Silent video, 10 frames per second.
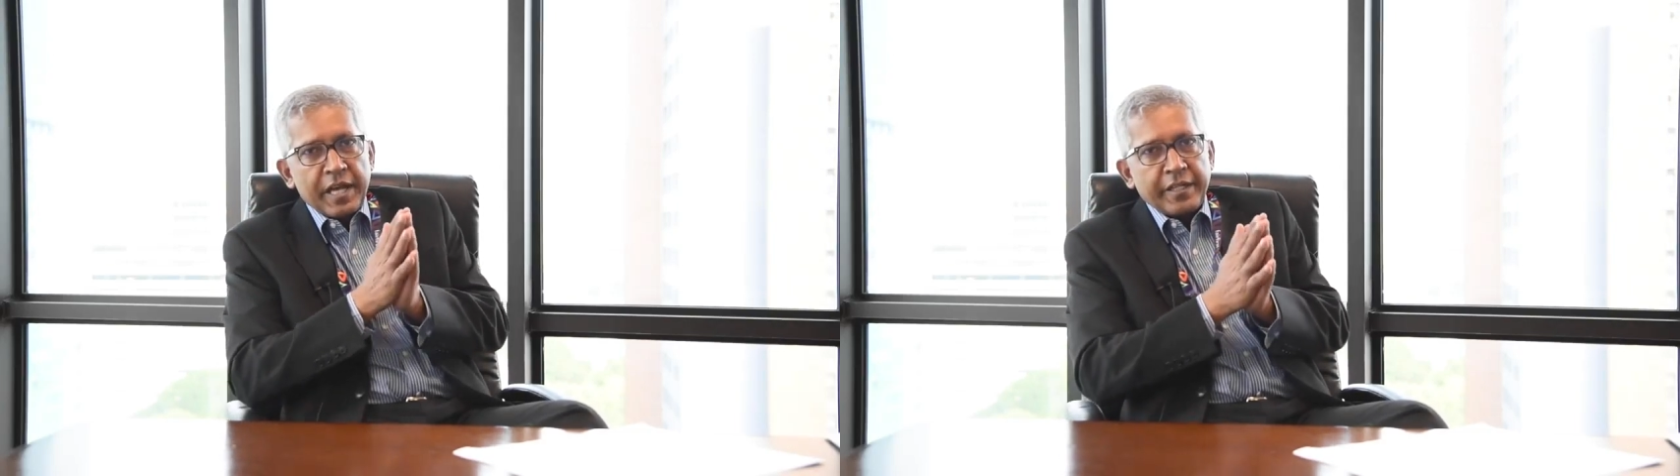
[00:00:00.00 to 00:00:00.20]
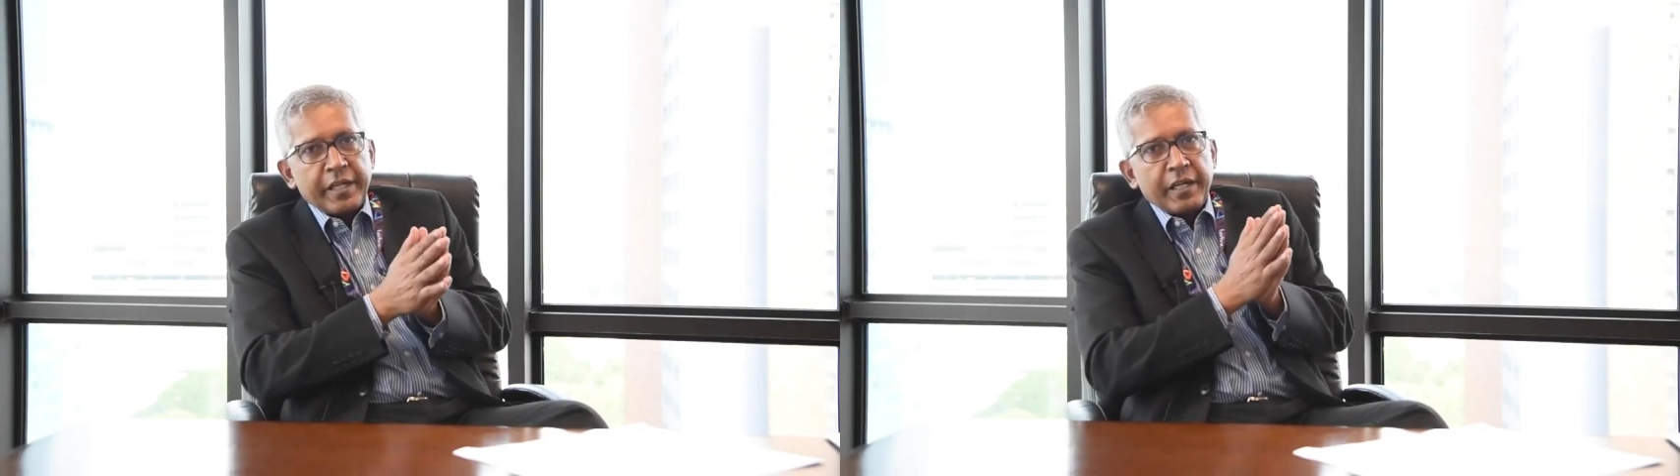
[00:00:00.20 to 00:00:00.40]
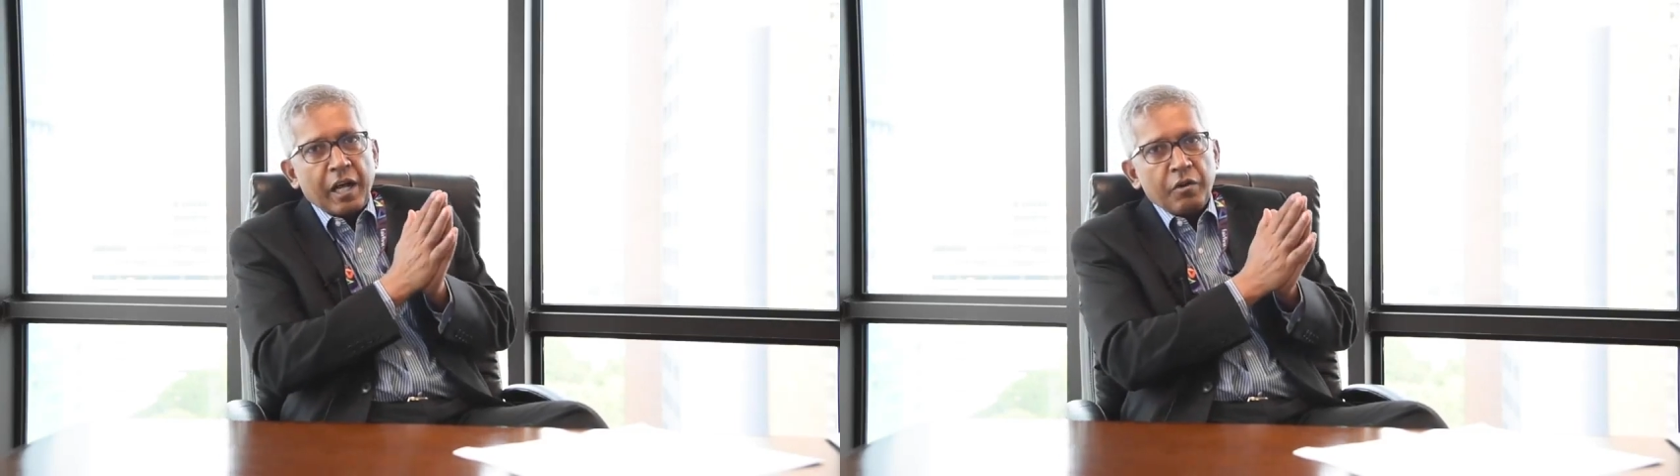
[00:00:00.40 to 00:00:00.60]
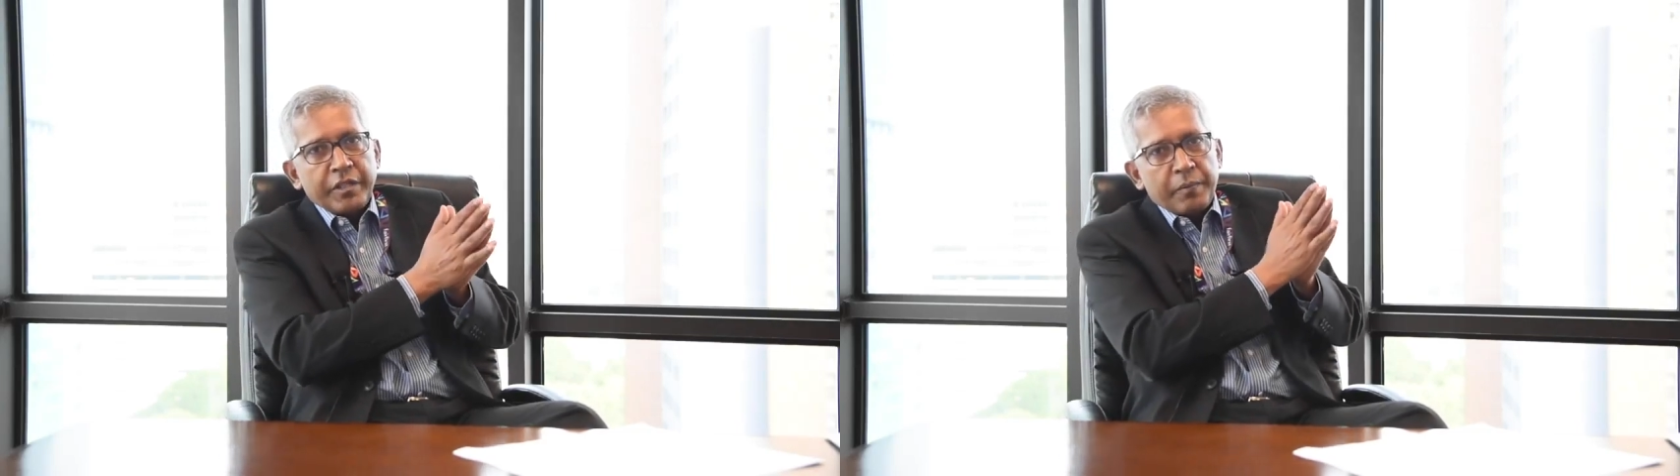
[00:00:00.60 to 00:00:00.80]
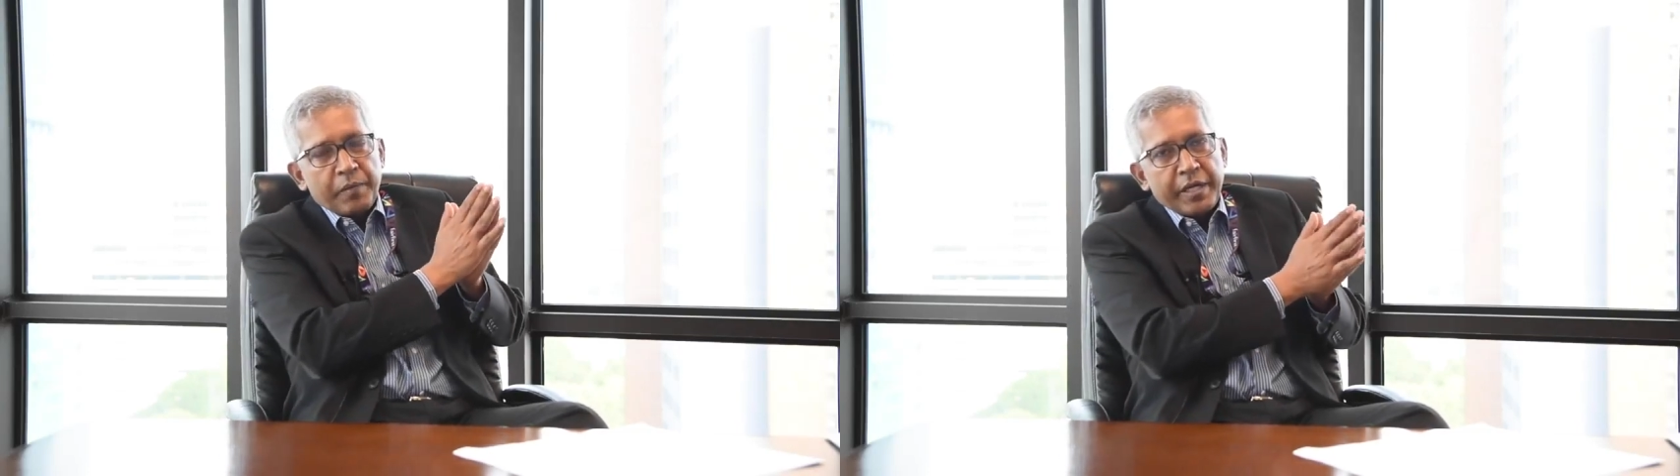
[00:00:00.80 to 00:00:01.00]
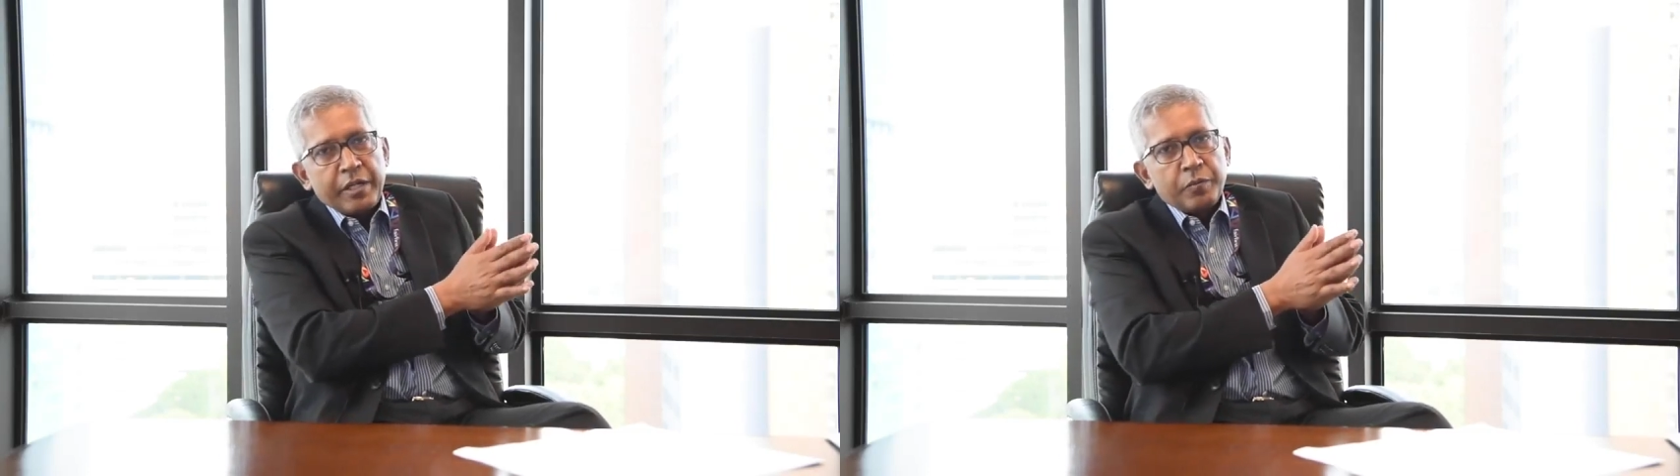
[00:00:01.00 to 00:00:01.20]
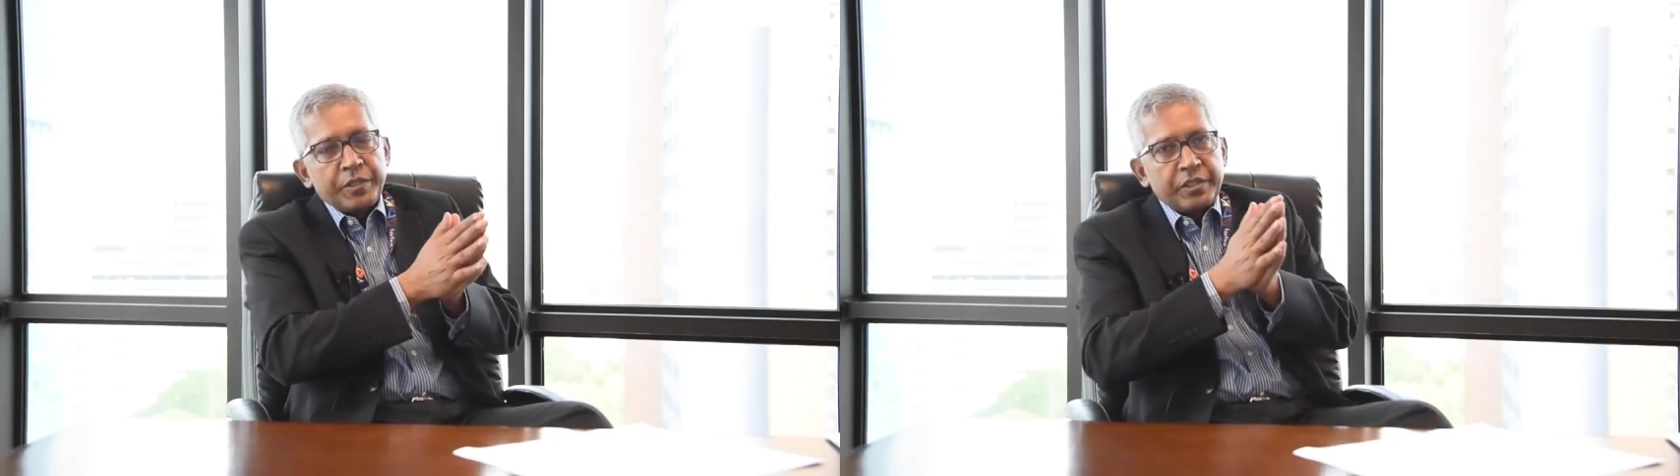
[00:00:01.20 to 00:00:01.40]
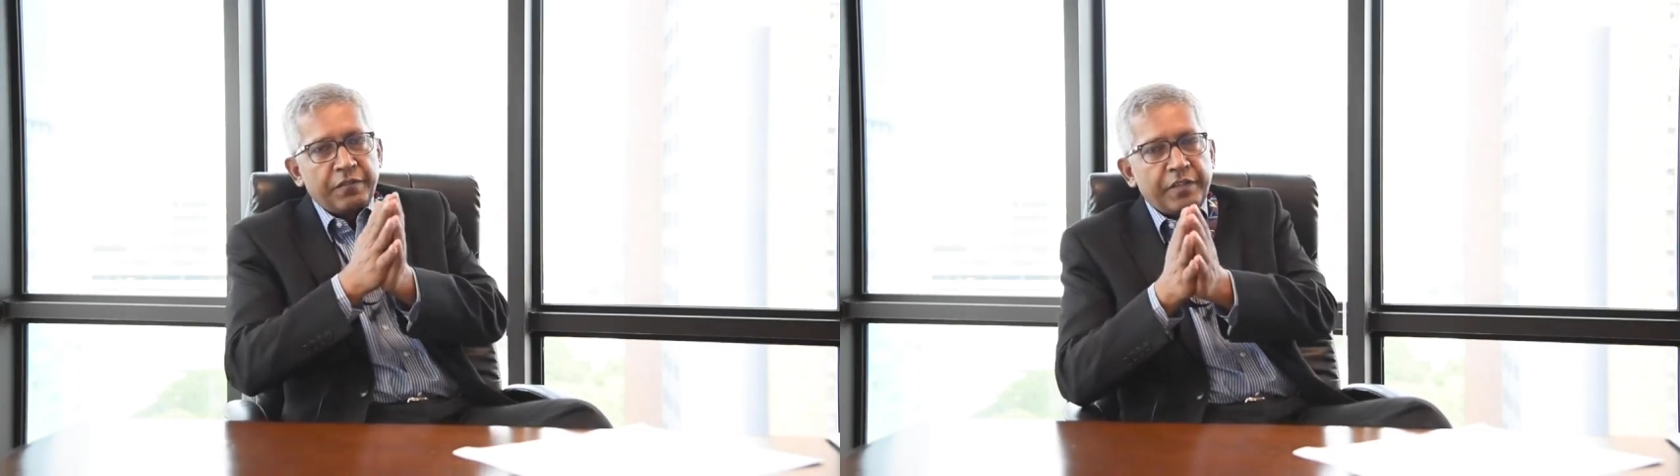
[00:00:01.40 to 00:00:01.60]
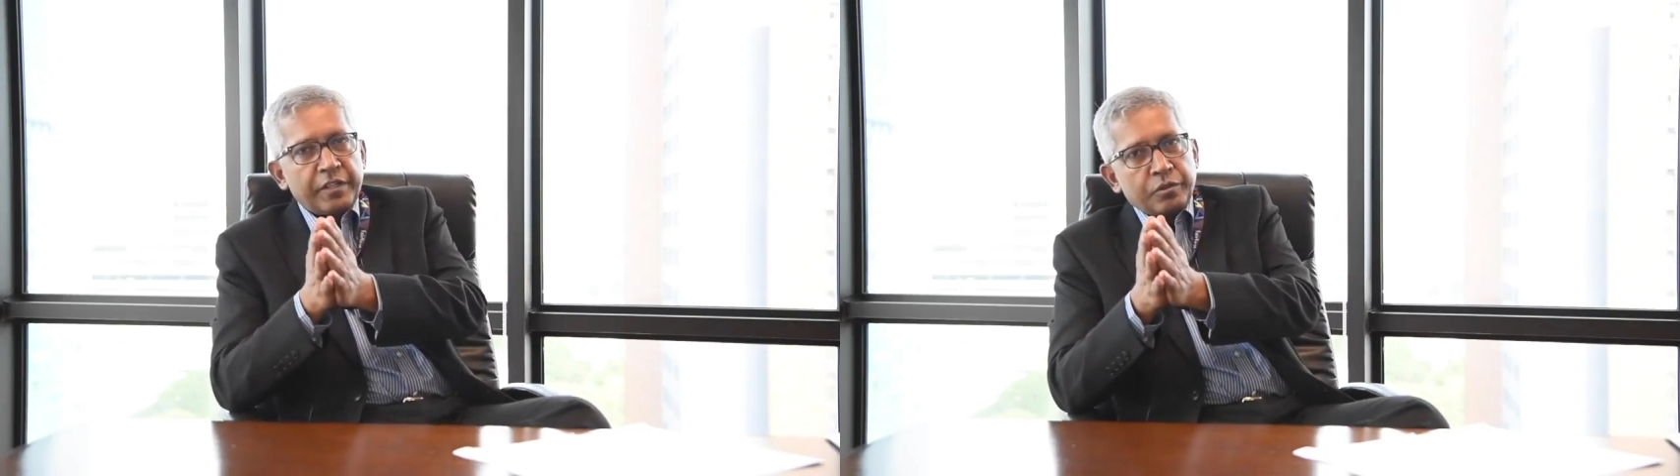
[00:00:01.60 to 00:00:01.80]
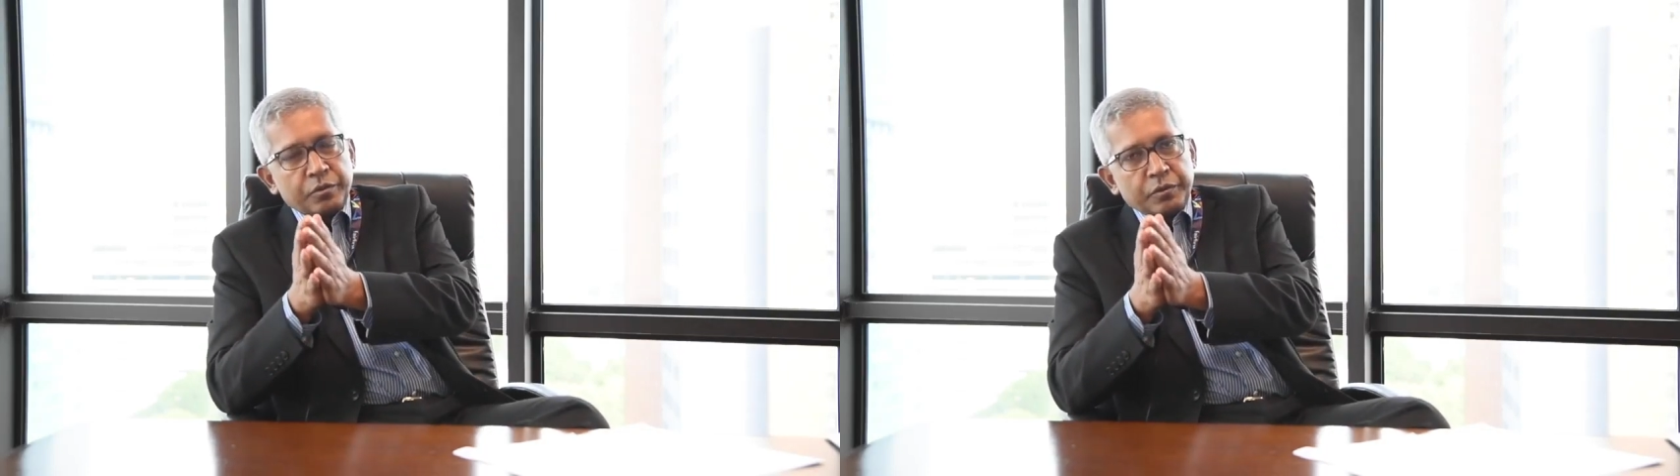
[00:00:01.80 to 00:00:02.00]
and it allowed that money to be
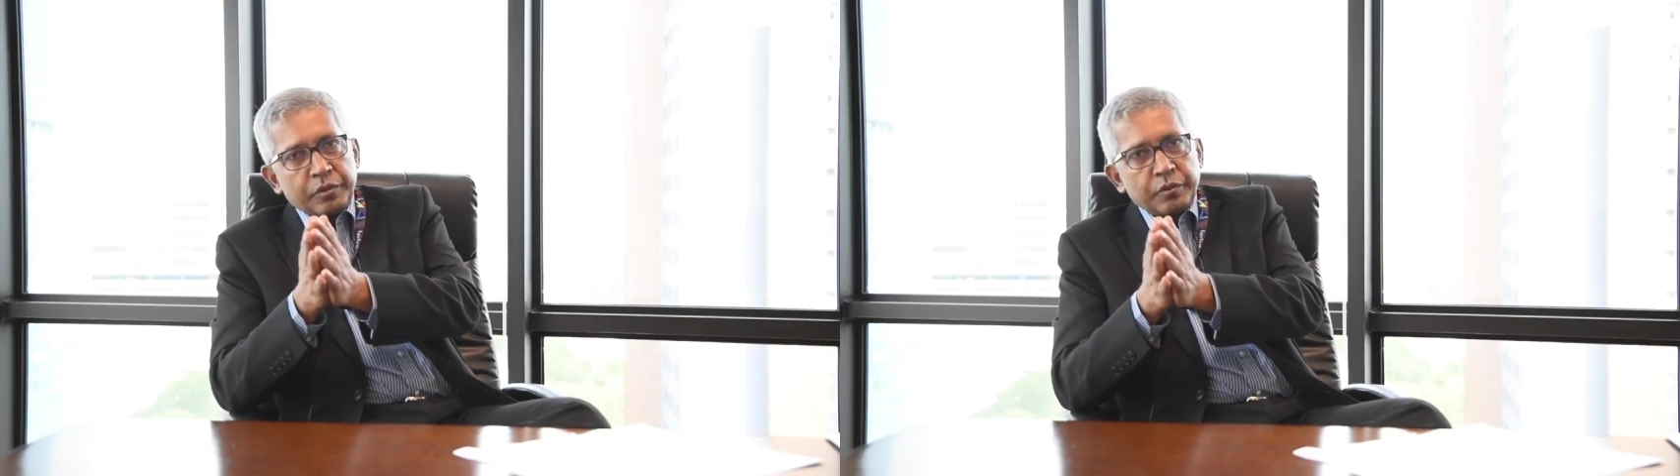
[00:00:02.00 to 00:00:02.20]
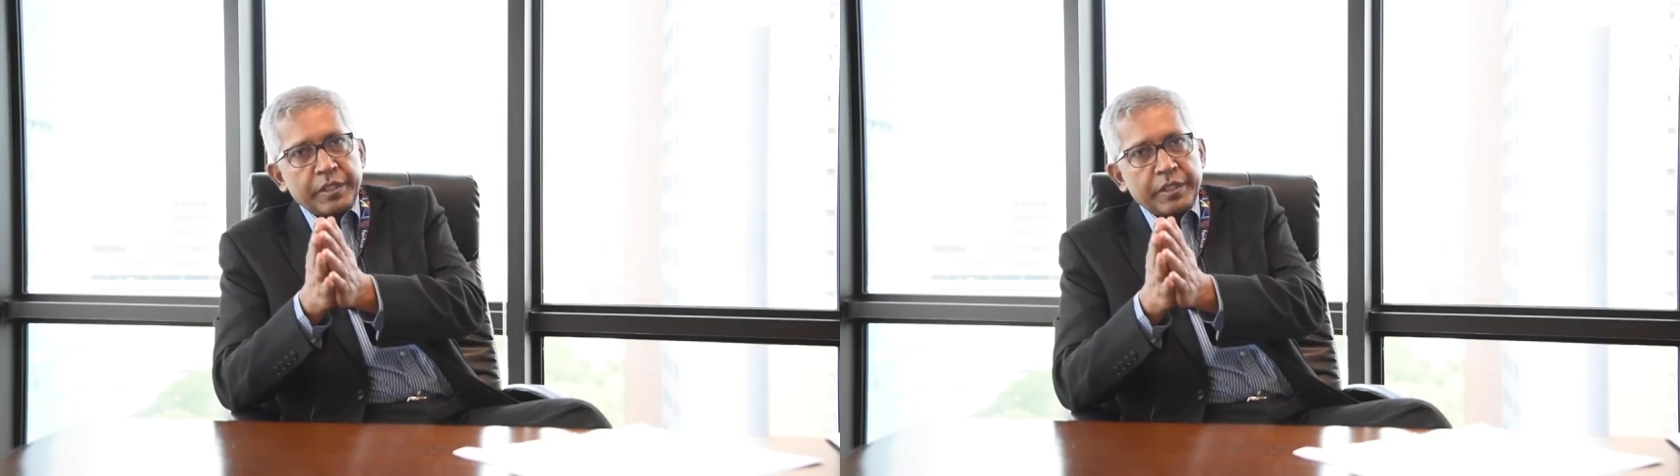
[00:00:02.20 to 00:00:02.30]
shifted to